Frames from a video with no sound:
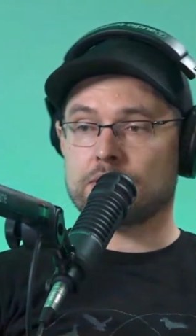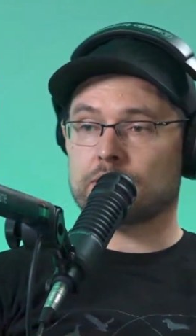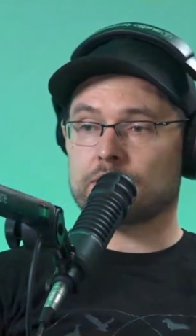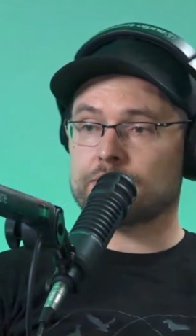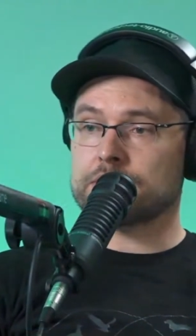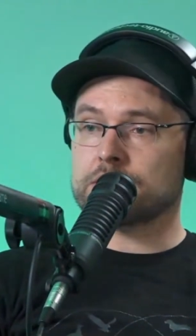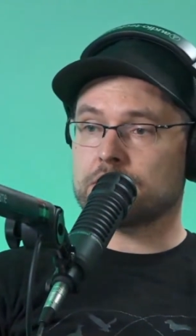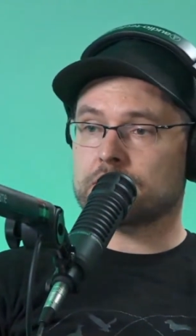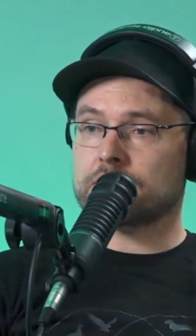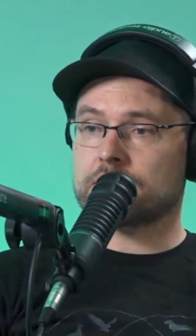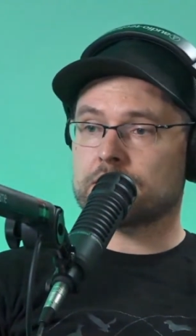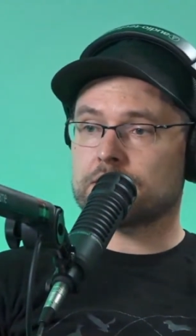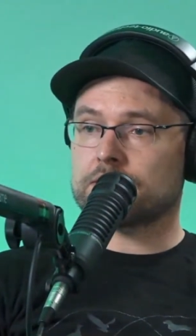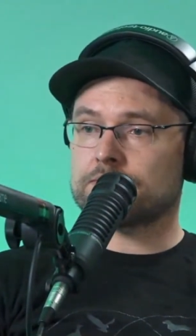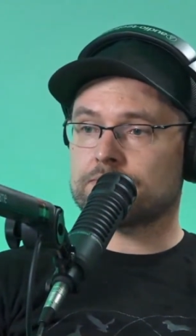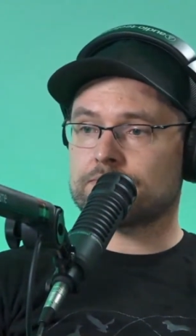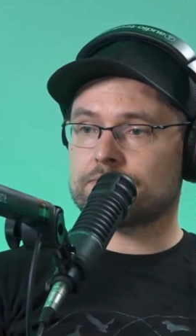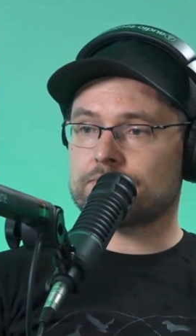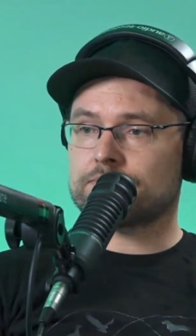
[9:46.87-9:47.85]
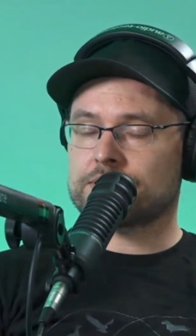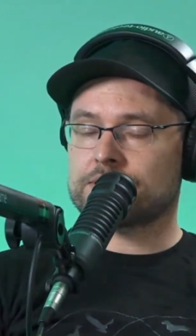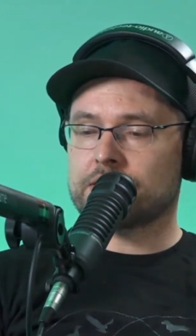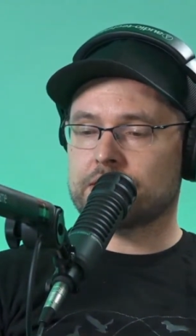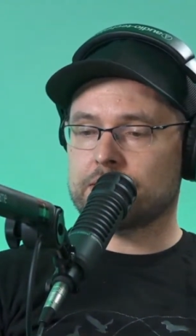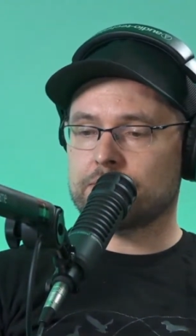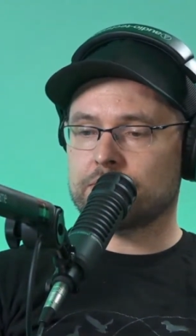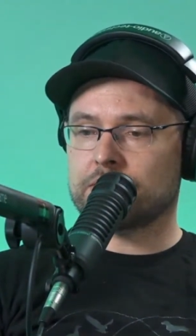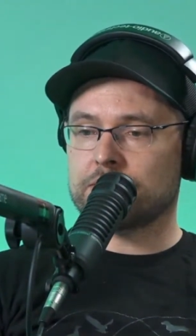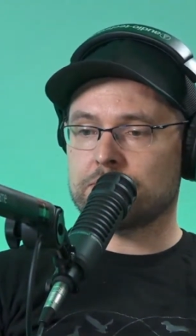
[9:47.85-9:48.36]
are always looking to stay
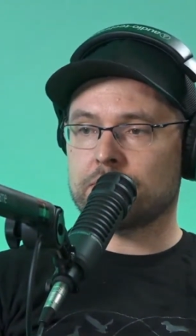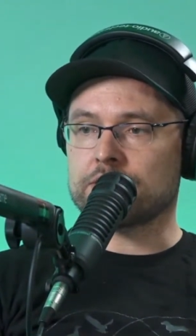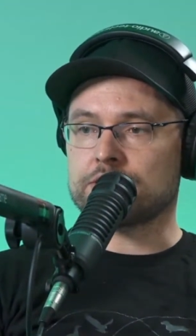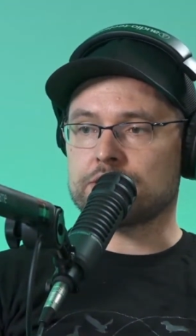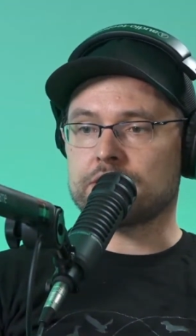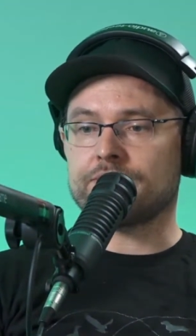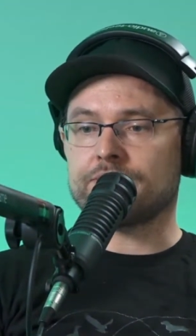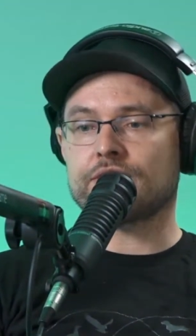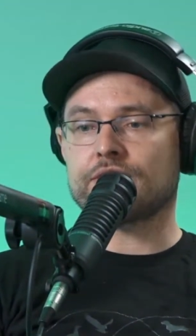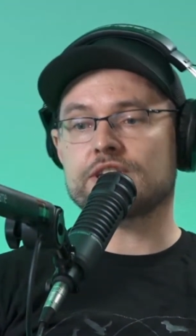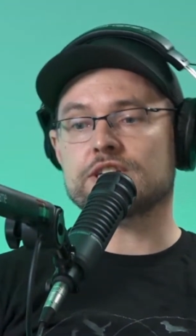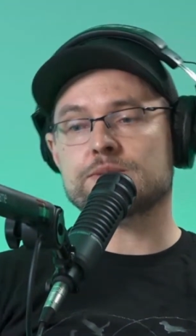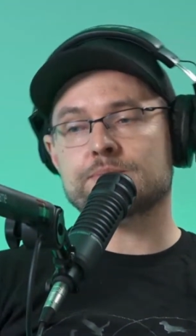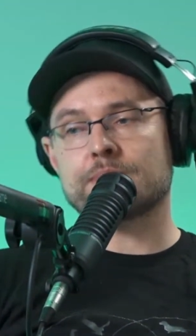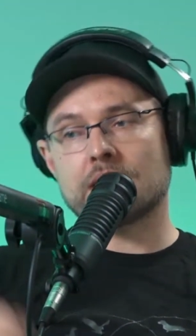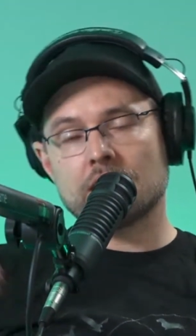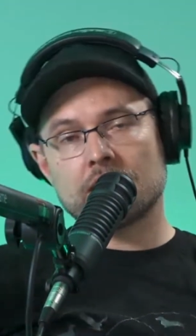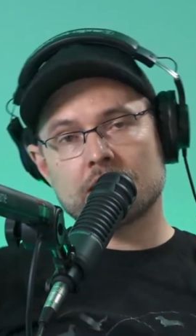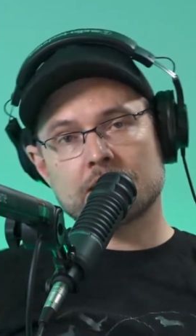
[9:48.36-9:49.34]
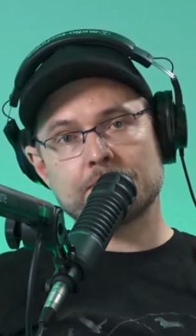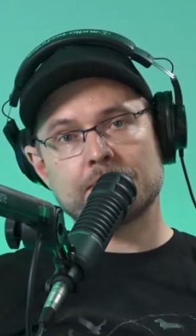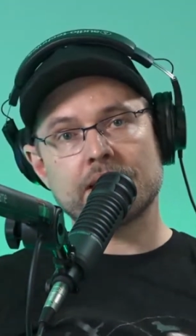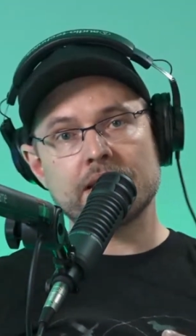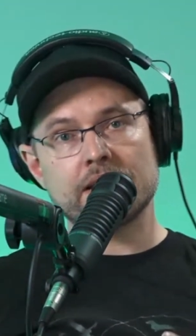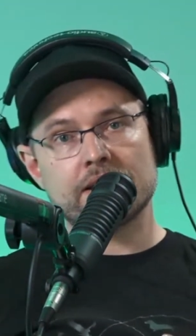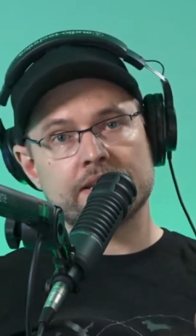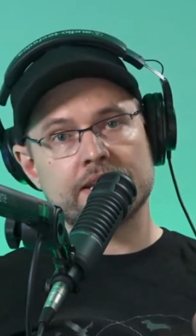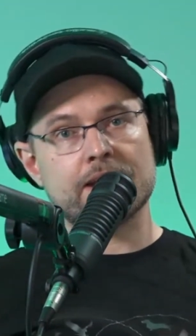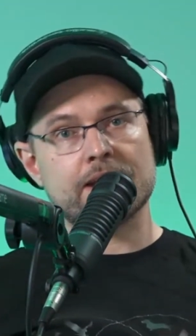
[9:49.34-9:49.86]
within budget. If you're going to spend a lot of money
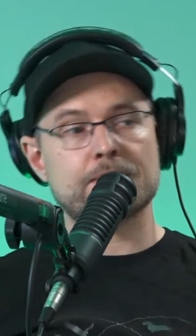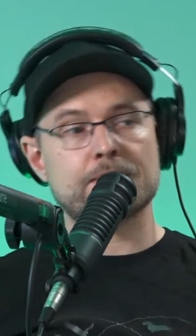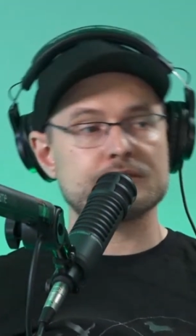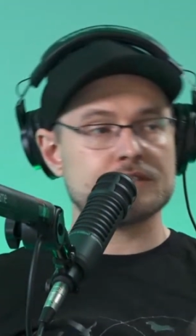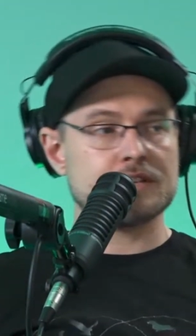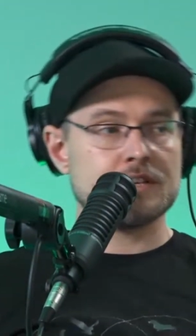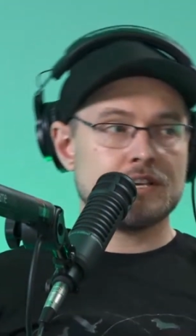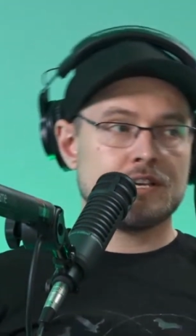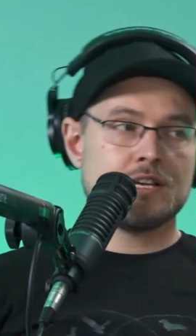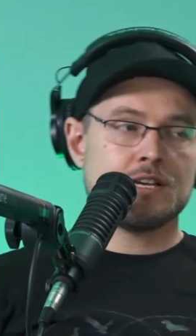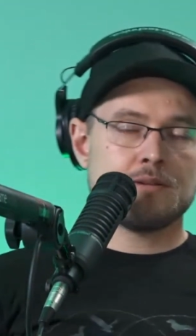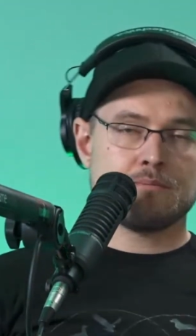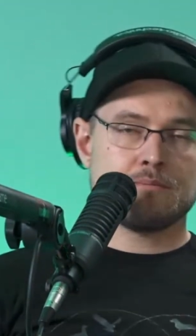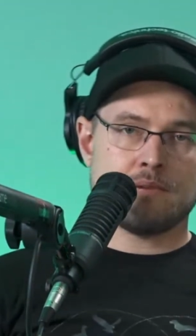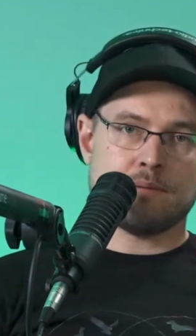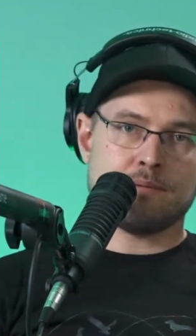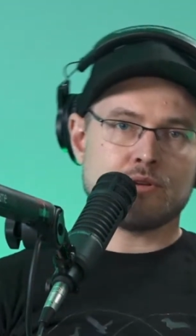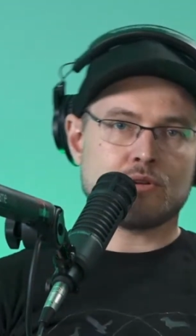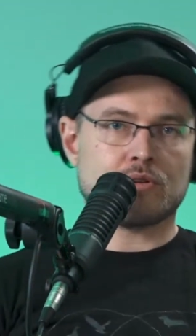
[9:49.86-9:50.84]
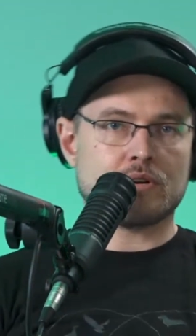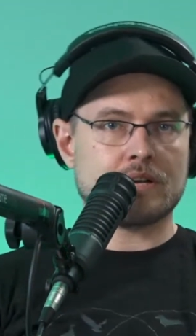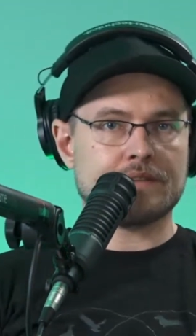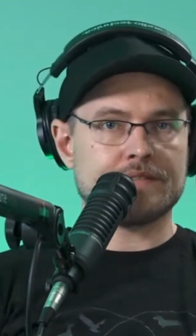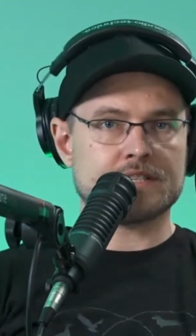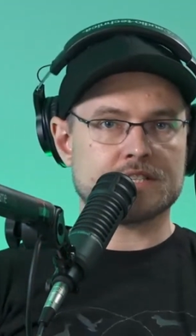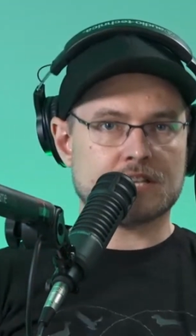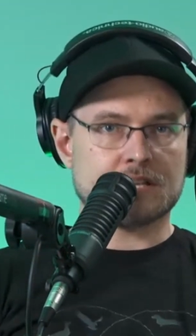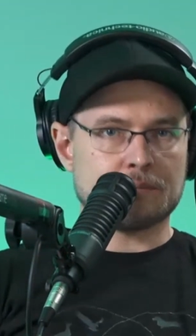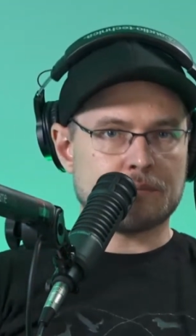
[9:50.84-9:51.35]
on cameras, maybe you don't have
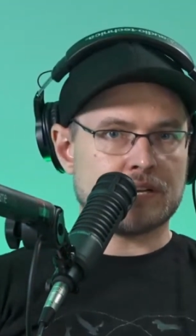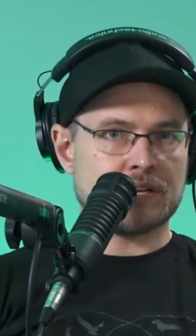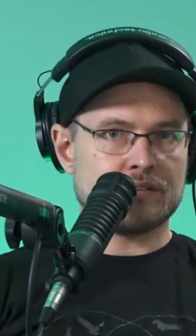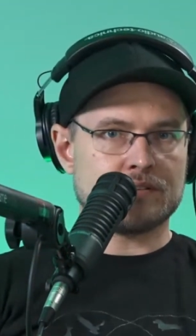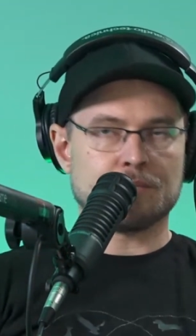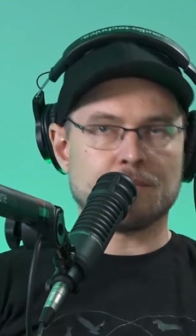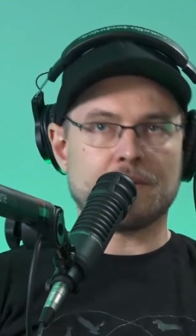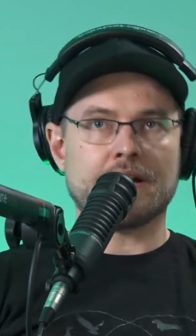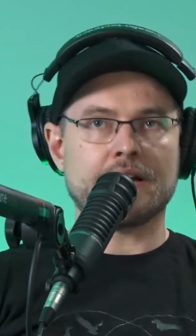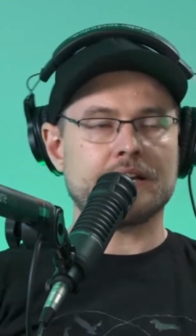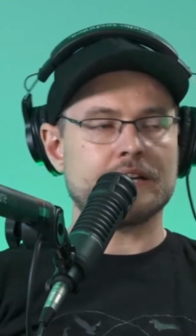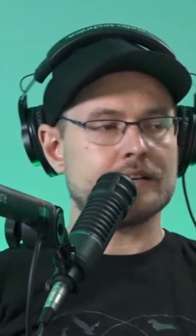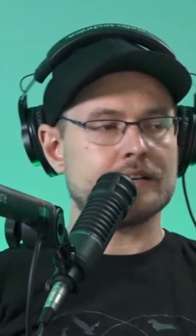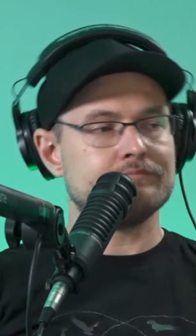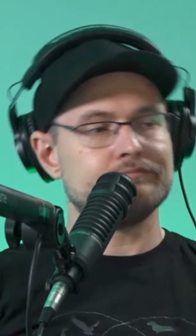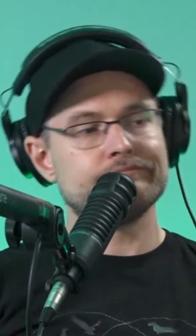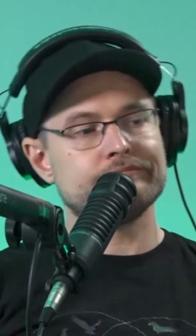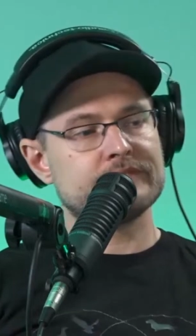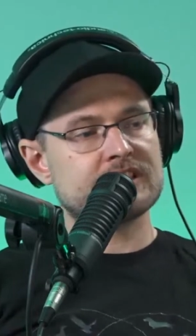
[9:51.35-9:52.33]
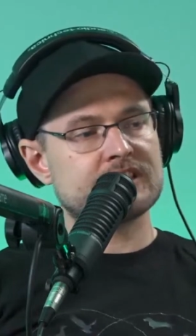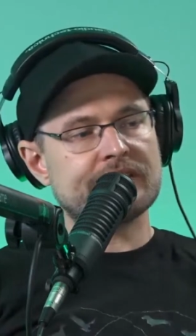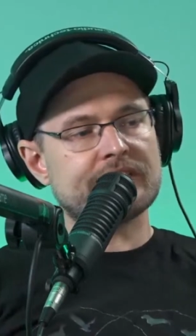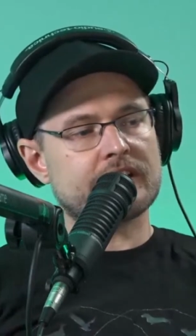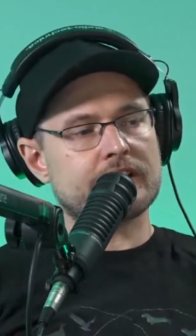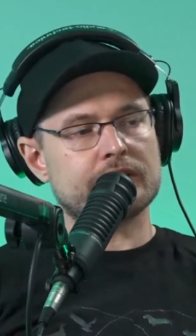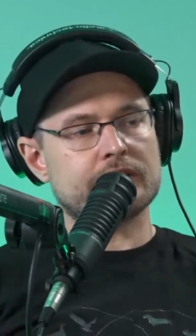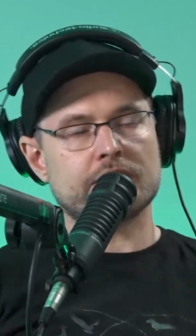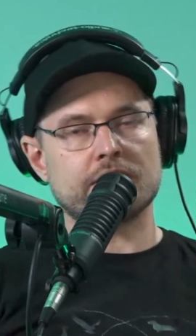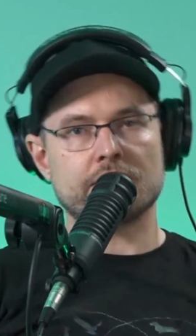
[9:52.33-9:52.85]
a ton of money to buy a
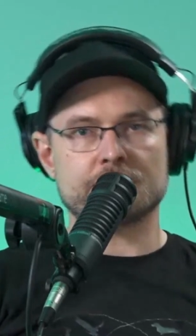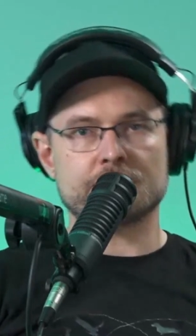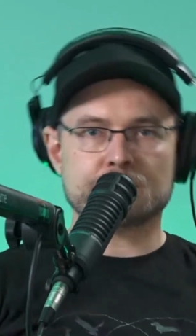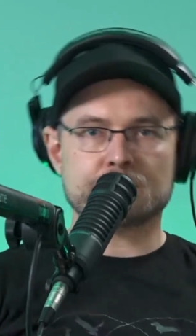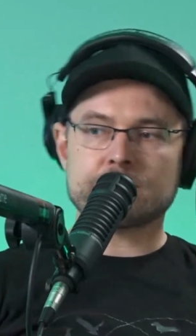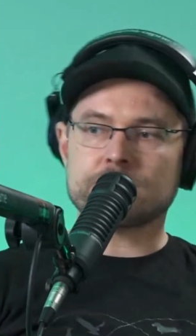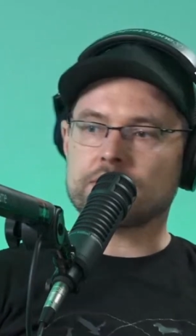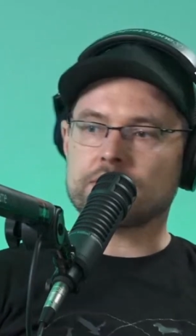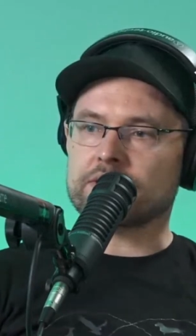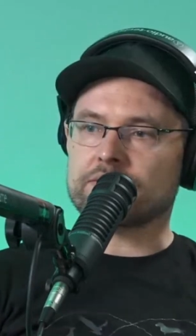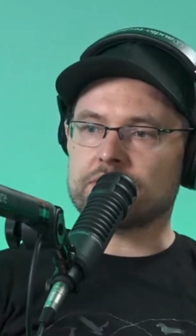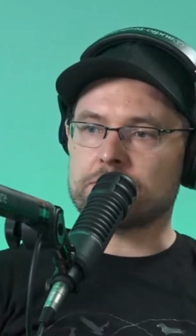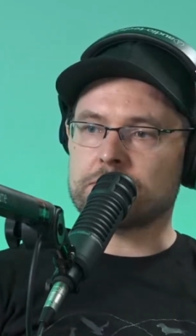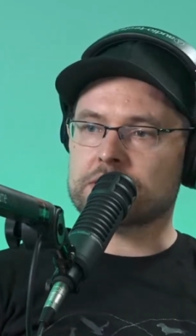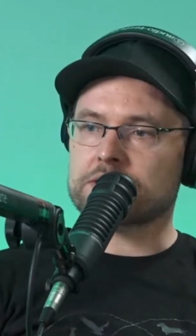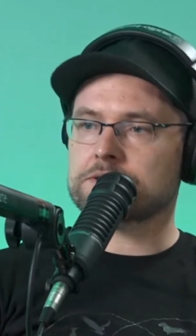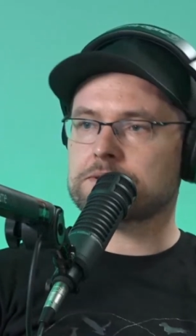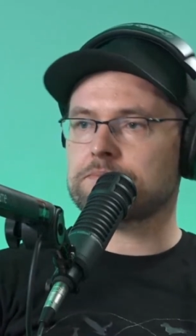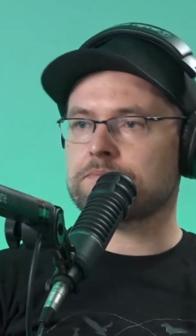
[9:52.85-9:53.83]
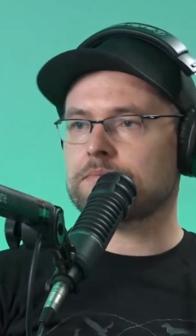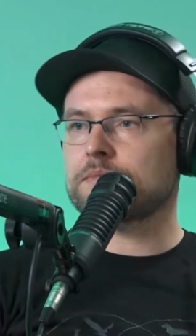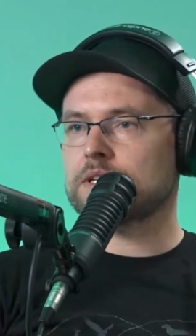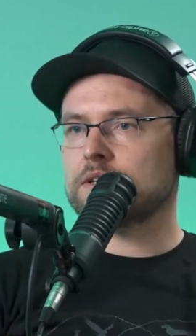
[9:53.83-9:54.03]
$700 switcher like vMix.